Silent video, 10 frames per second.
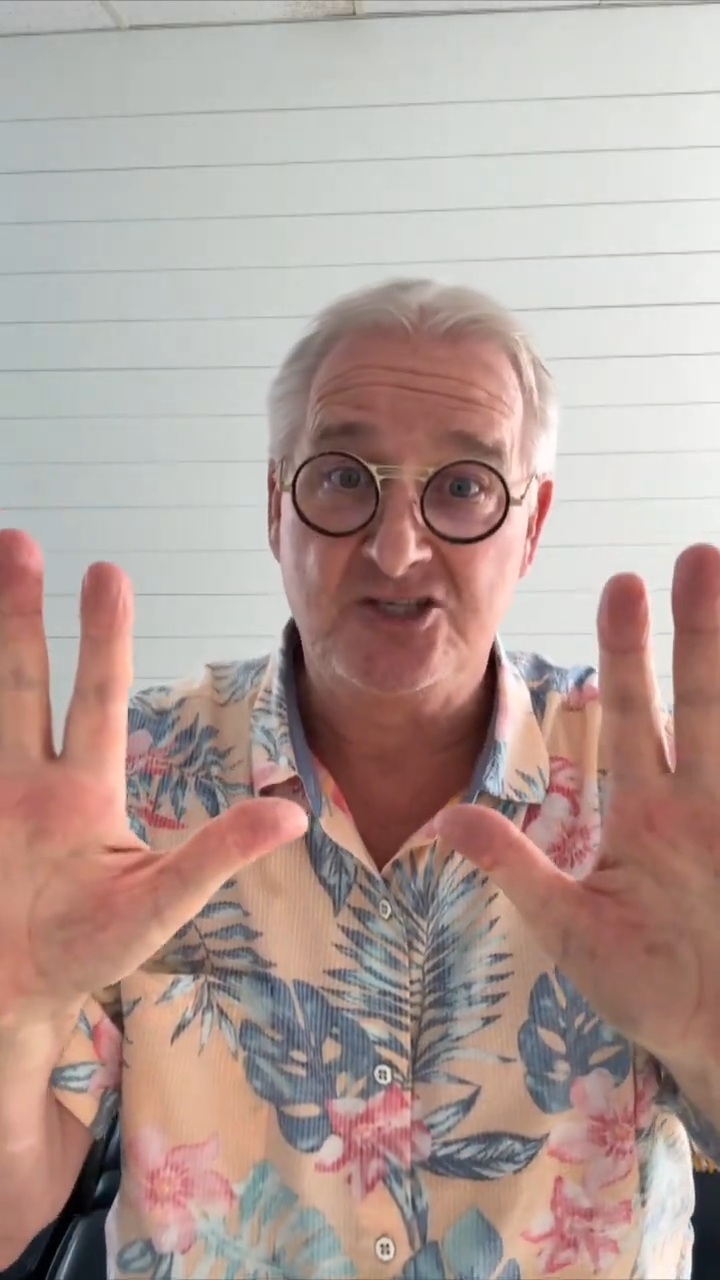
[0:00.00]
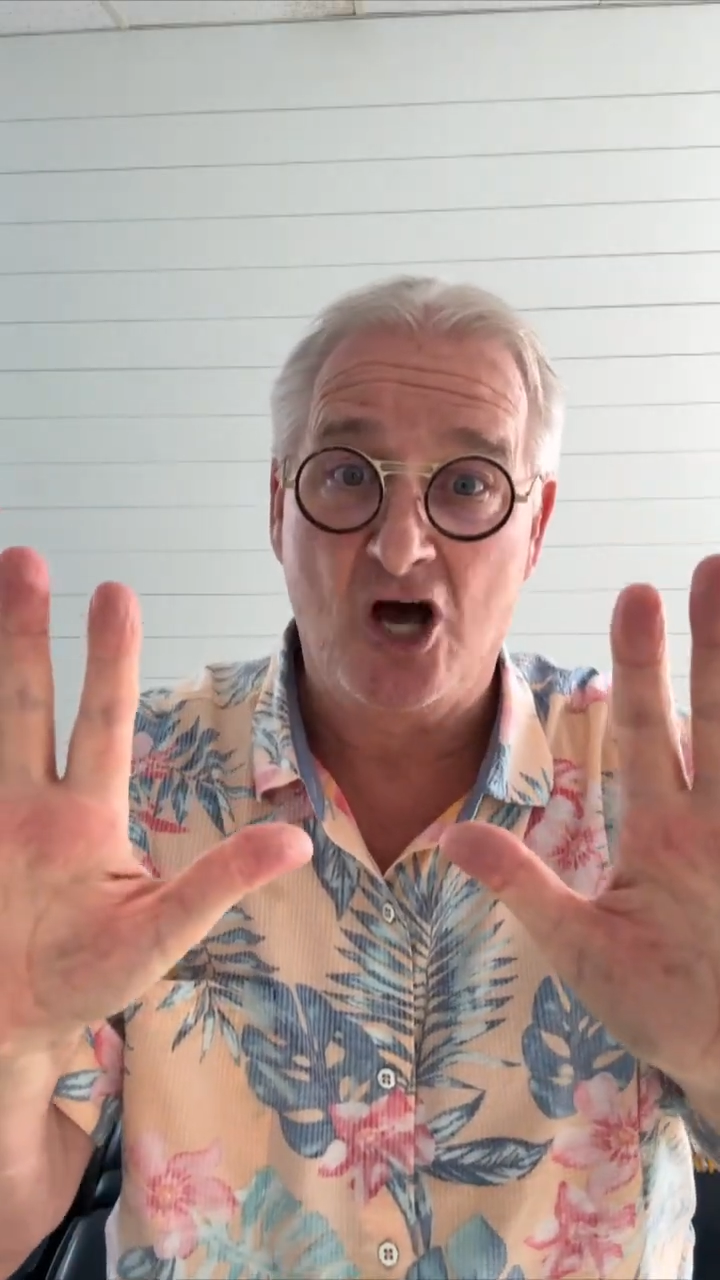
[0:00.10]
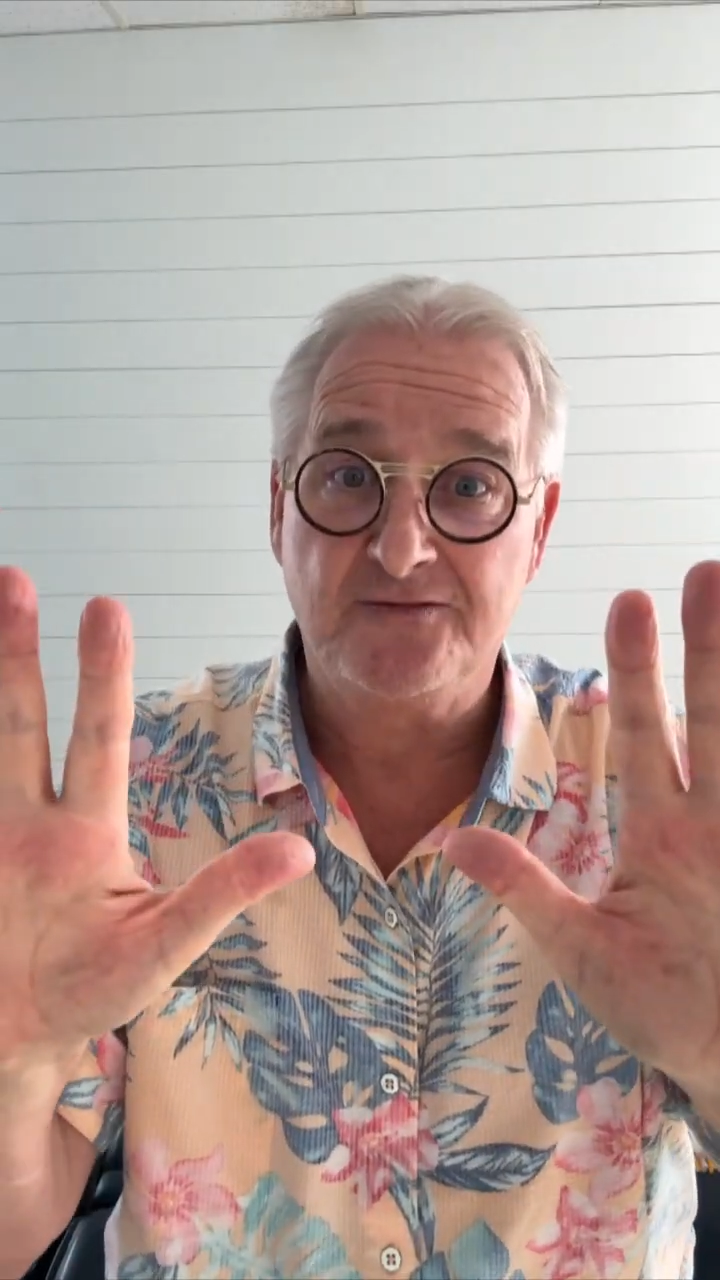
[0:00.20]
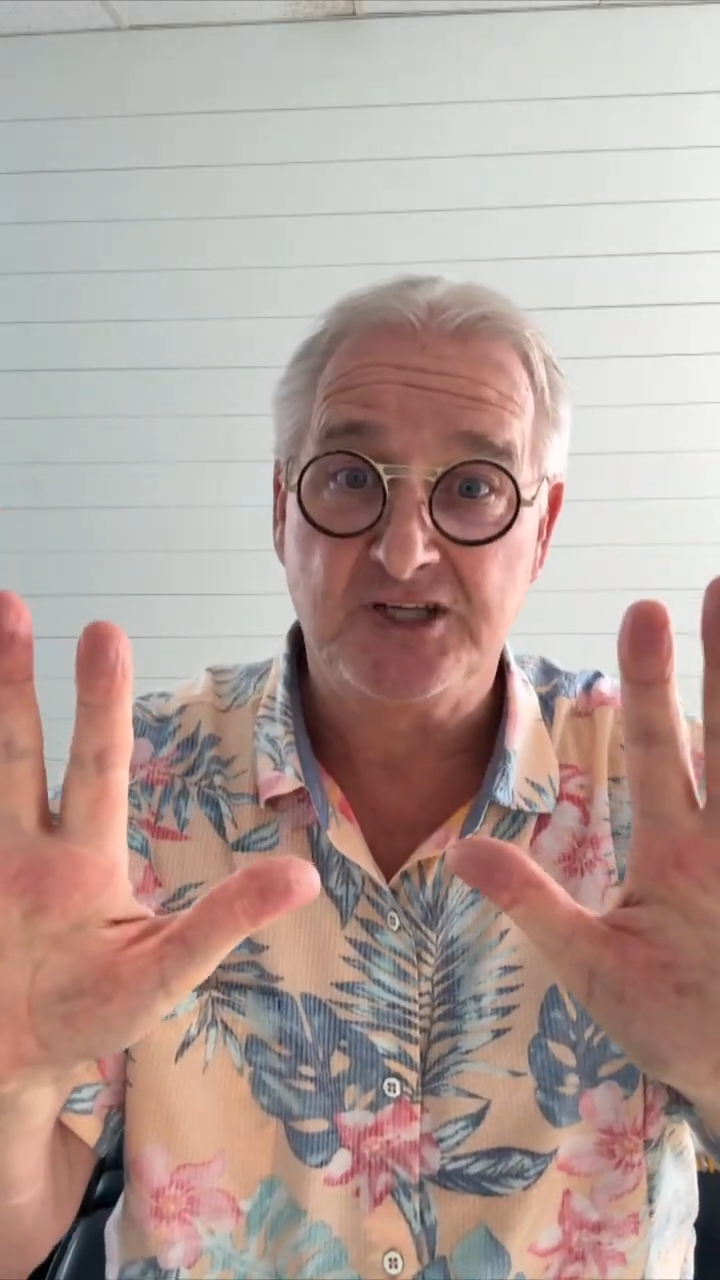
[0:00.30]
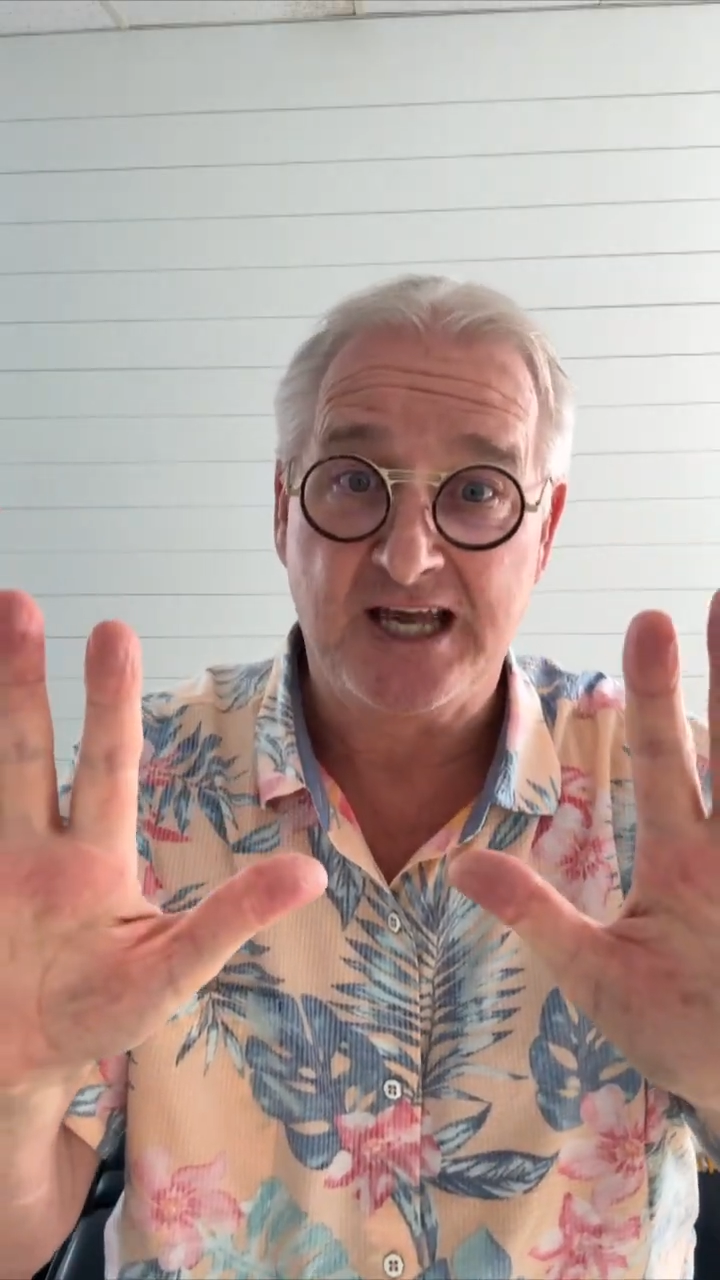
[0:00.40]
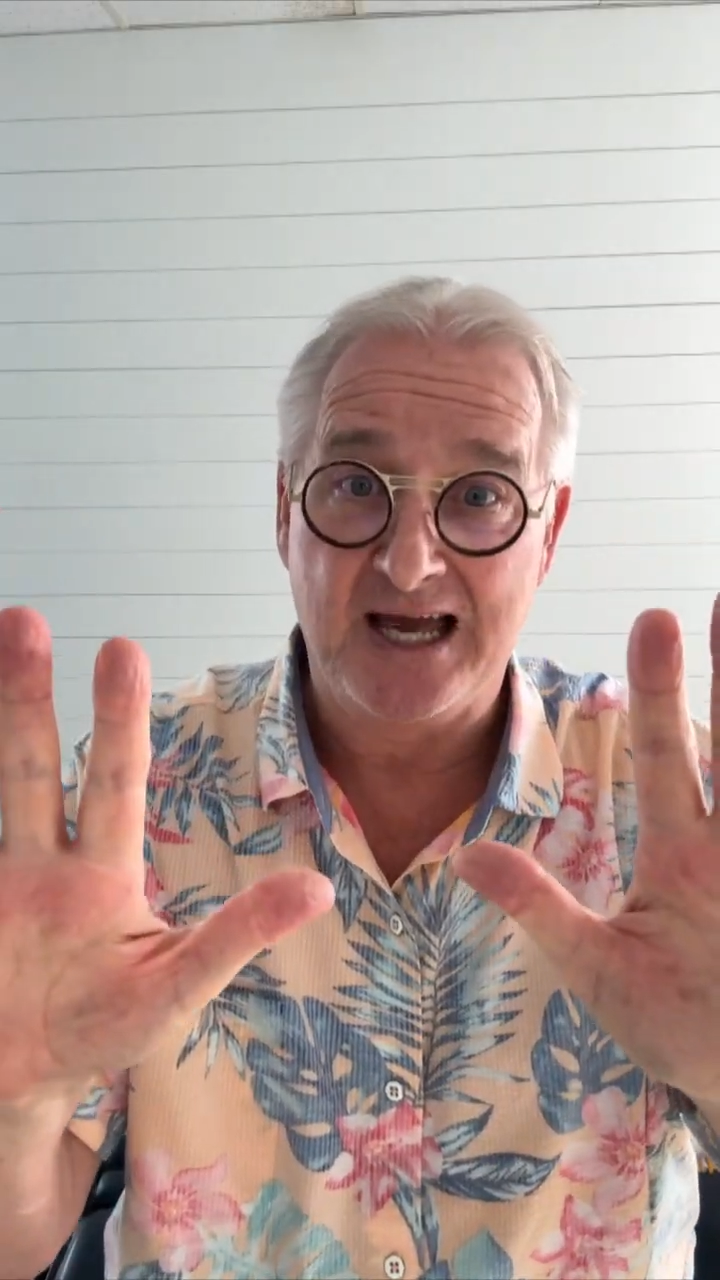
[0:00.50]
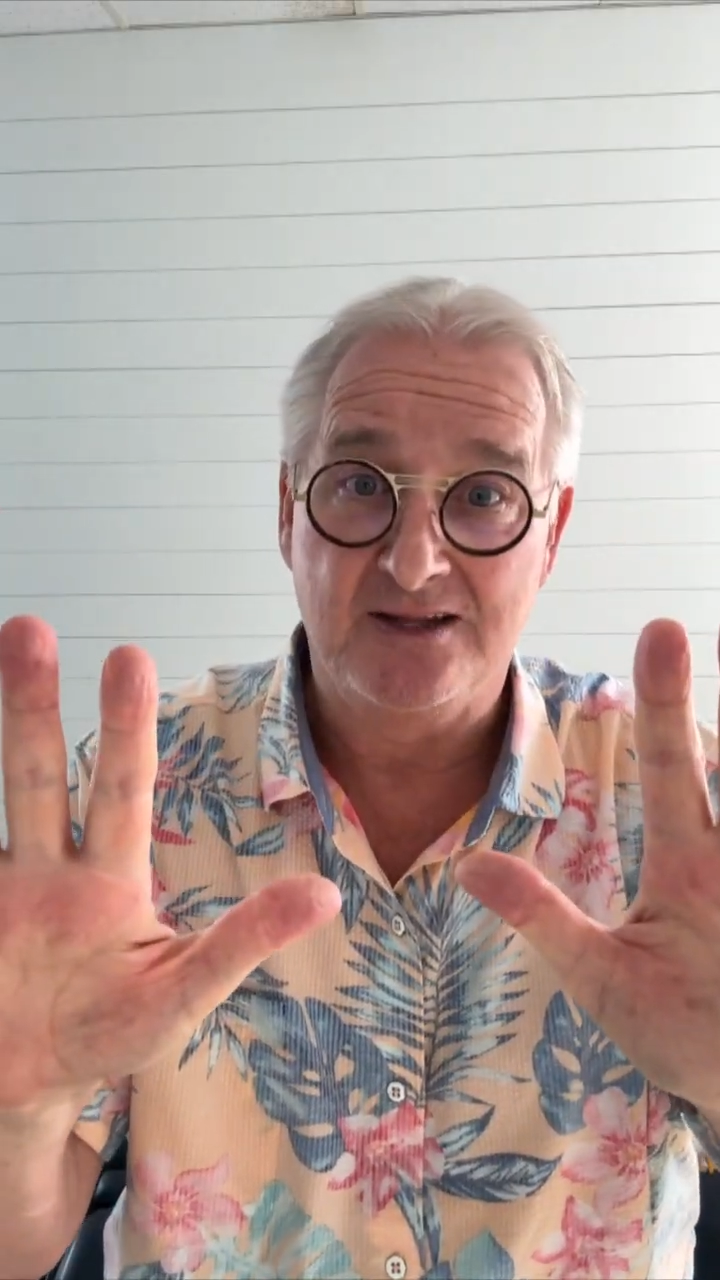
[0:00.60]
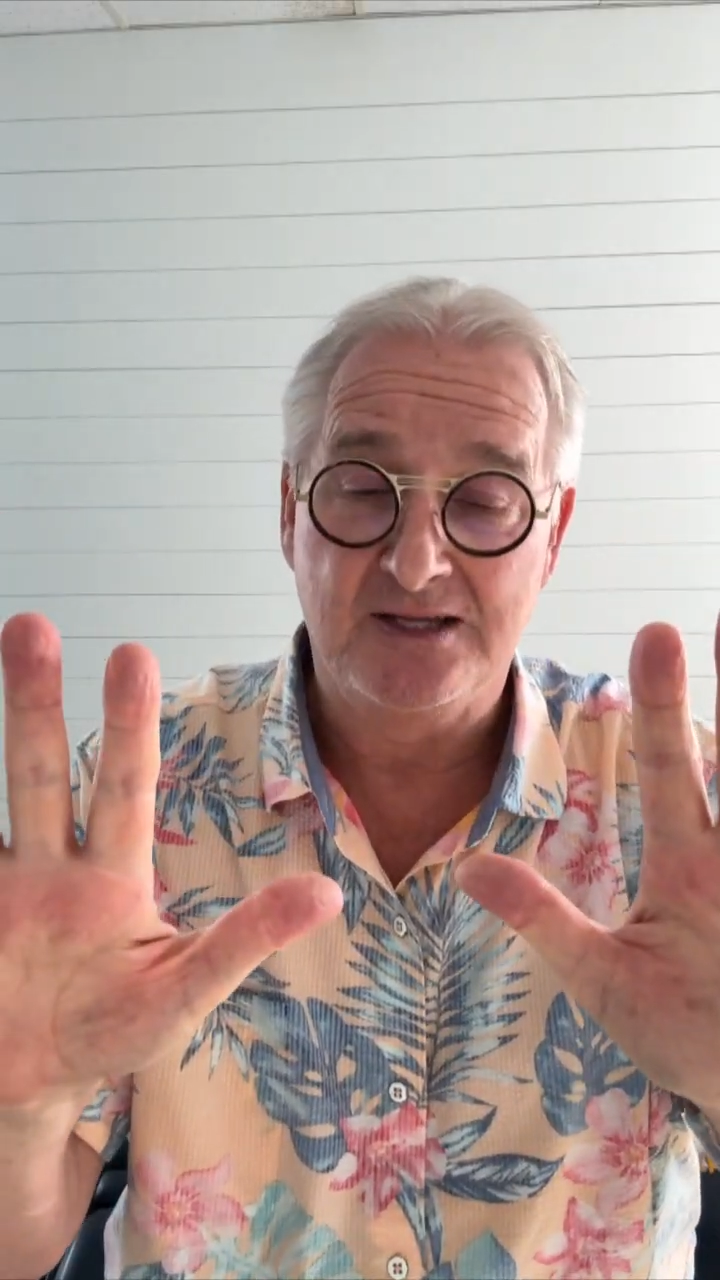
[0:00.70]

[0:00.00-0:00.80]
soft again.